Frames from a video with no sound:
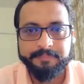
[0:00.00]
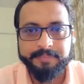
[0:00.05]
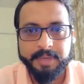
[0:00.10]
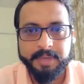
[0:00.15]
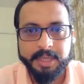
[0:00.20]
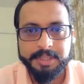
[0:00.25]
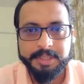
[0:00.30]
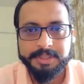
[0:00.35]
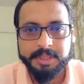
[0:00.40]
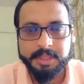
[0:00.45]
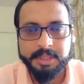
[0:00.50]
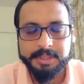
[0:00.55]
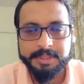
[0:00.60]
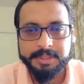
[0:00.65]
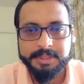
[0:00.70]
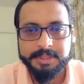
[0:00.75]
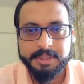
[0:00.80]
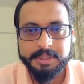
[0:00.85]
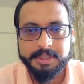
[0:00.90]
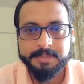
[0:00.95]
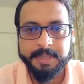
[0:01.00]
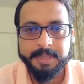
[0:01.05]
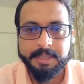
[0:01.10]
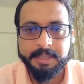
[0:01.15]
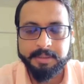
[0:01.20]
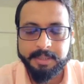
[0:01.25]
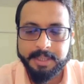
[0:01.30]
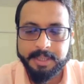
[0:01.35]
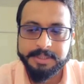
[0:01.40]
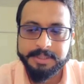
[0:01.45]
financial assistance, but
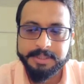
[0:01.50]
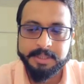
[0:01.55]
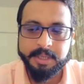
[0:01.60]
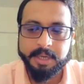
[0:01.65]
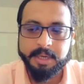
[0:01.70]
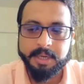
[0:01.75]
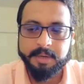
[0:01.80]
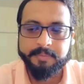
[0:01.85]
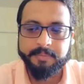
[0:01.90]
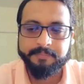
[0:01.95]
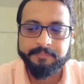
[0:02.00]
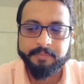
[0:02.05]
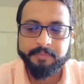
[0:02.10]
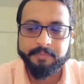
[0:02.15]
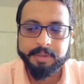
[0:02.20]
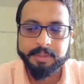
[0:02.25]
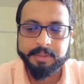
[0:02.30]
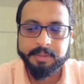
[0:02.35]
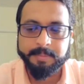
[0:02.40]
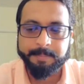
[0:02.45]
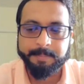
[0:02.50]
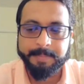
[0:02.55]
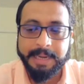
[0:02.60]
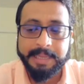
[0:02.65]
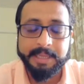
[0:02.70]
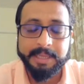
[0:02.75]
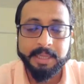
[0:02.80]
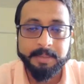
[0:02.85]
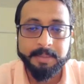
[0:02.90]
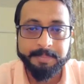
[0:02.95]
yes, for
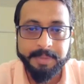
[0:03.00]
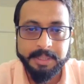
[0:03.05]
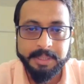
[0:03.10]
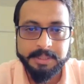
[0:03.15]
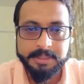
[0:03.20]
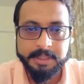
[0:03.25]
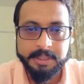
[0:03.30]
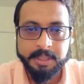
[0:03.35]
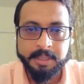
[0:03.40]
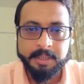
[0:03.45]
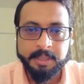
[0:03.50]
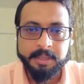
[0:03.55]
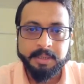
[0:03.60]
medical bills,